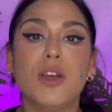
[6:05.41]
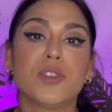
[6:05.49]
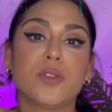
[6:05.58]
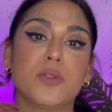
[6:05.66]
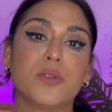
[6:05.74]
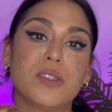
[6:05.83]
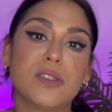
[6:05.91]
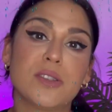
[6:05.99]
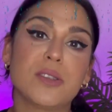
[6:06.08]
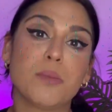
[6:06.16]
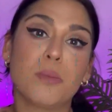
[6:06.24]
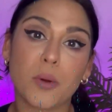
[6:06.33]
So this
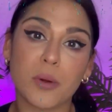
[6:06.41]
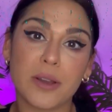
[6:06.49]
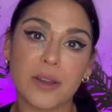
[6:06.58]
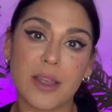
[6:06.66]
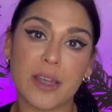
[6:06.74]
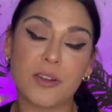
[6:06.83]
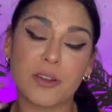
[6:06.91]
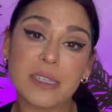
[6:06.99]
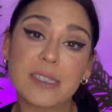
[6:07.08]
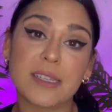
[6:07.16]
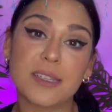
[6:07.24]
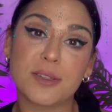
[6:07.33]
is important that you're
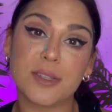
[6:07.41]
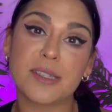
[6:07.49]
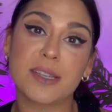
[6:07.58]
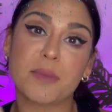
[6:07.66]
listening to this,